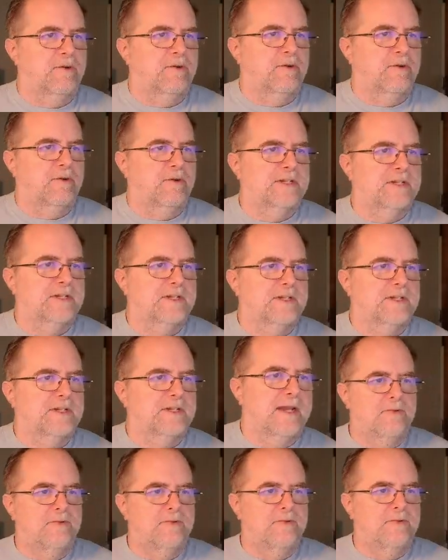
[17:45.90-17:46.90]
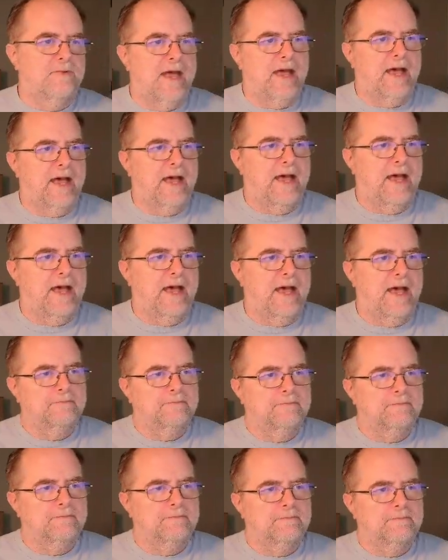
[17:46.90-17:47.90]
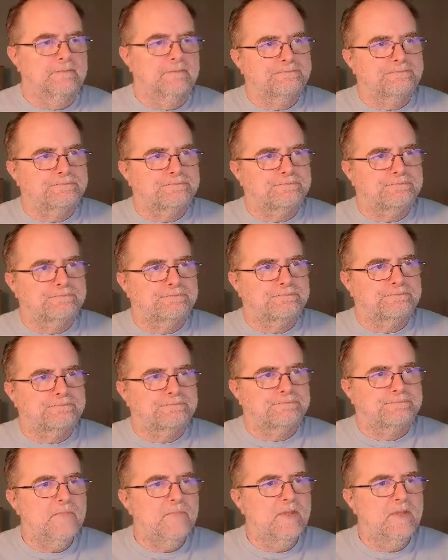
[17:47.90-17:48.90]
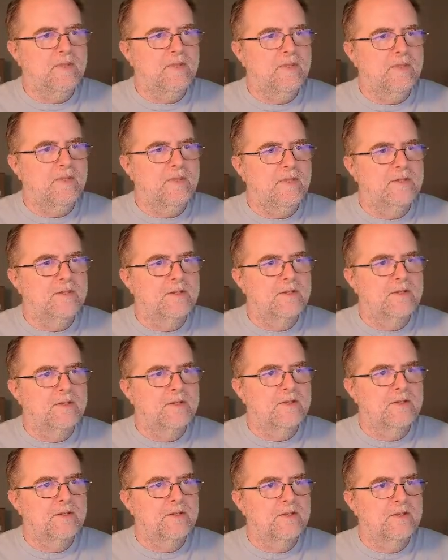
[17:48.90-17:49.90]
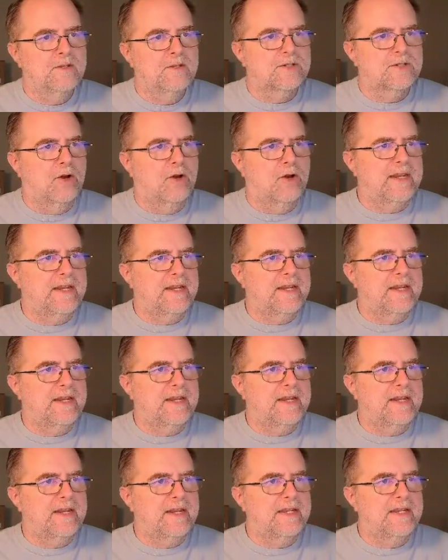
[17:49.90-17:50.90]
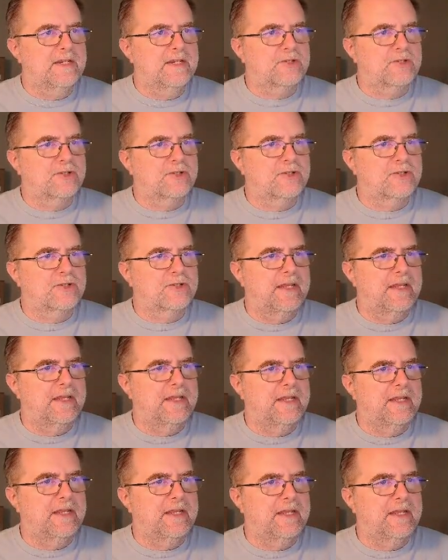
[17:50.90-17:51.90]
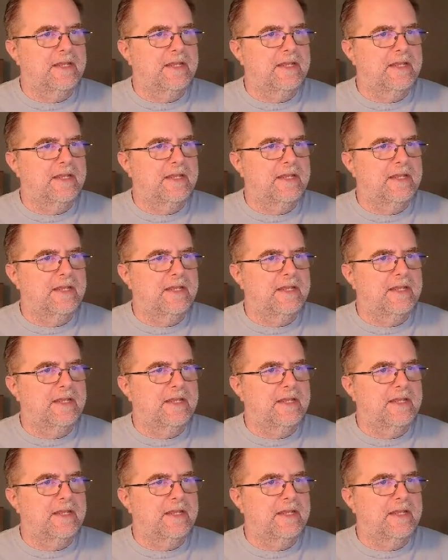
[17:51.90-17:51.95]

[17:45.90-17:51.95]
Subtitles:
So something that is interesting is, well, let's see, how should we start?